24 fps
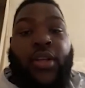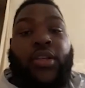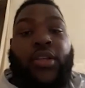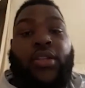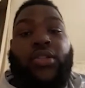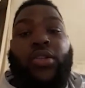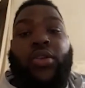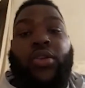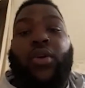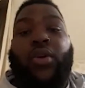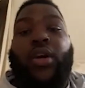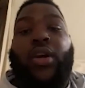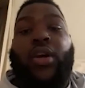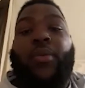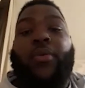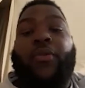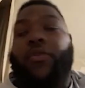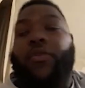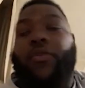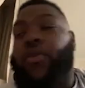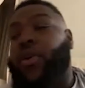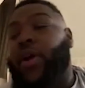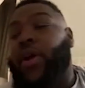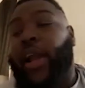So
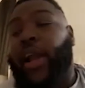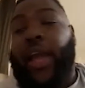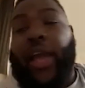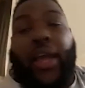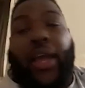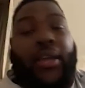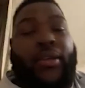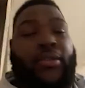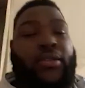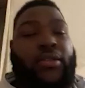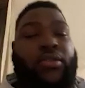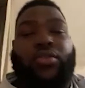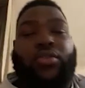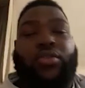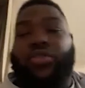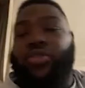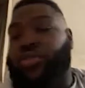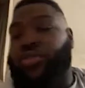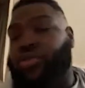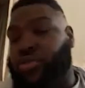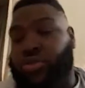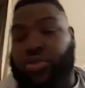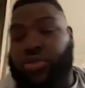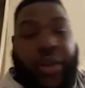before I got
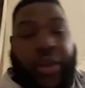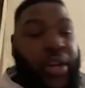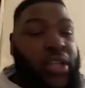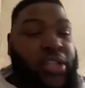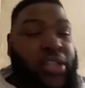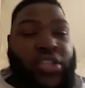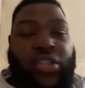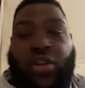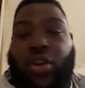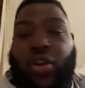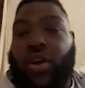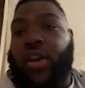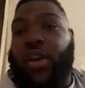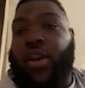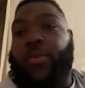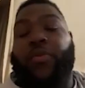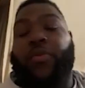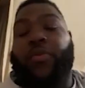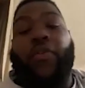training started,